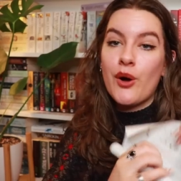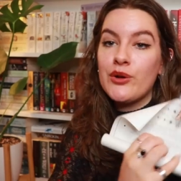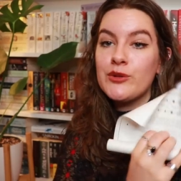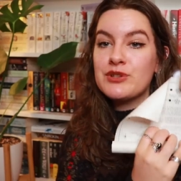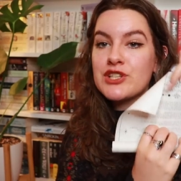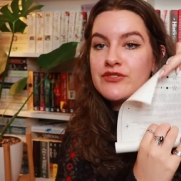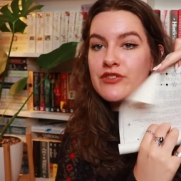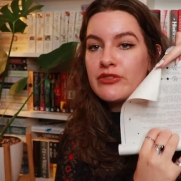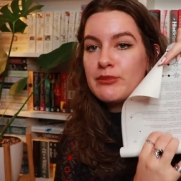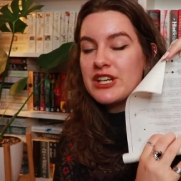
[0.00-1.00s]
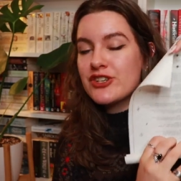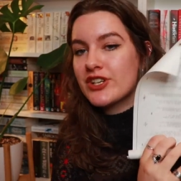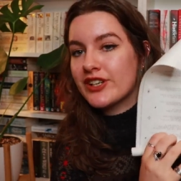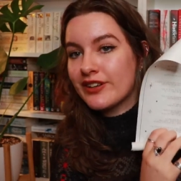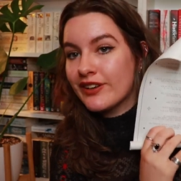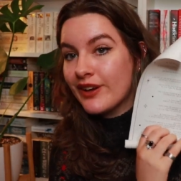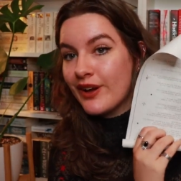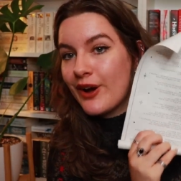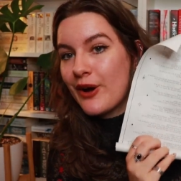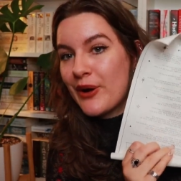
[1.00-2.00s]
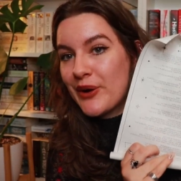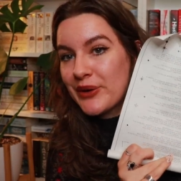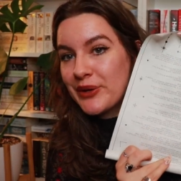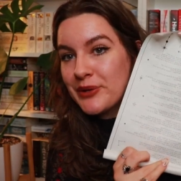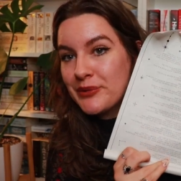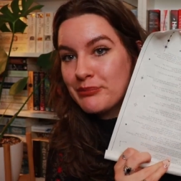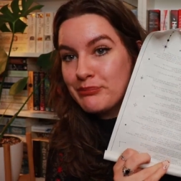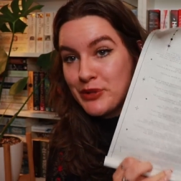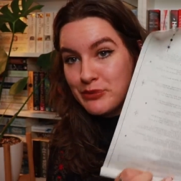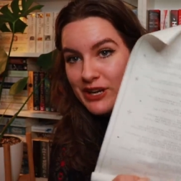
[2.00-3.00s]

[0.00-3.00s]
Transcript: a whole bunch of information on moon